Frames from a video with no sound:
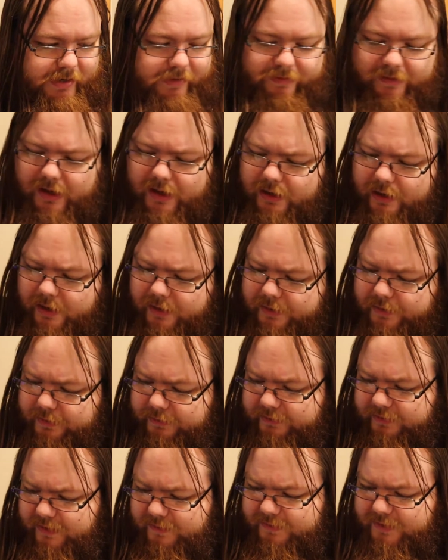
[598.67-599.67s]
It's got all the
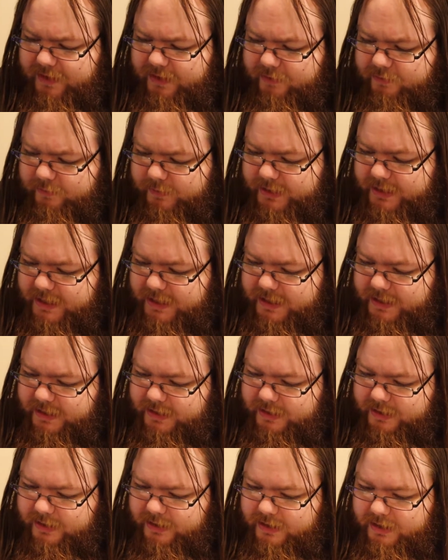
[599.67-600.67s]
stuff that you would
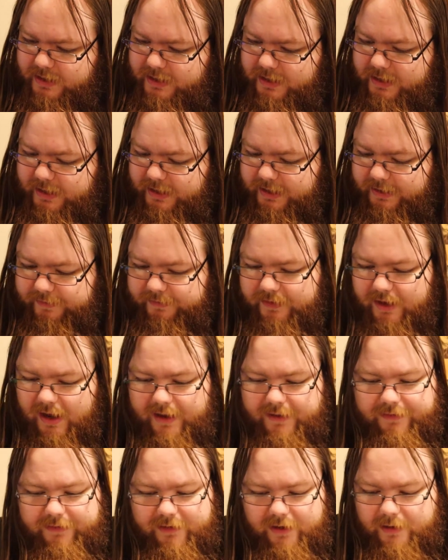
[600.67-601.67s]
need, and it's
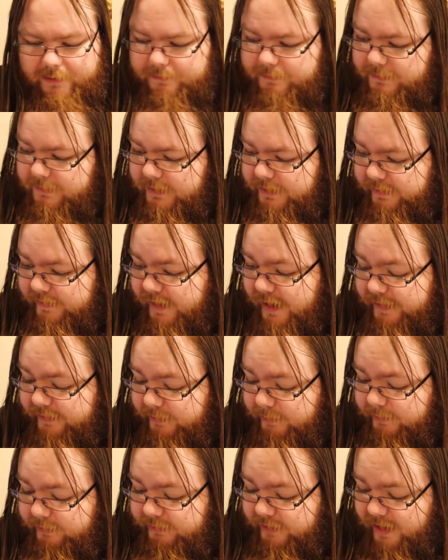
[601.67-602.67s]
got some
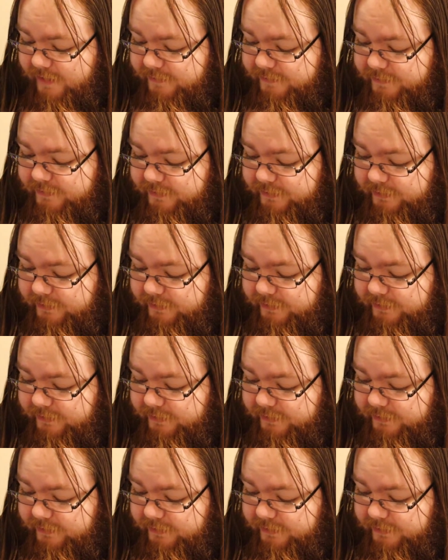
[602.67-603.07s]
stuff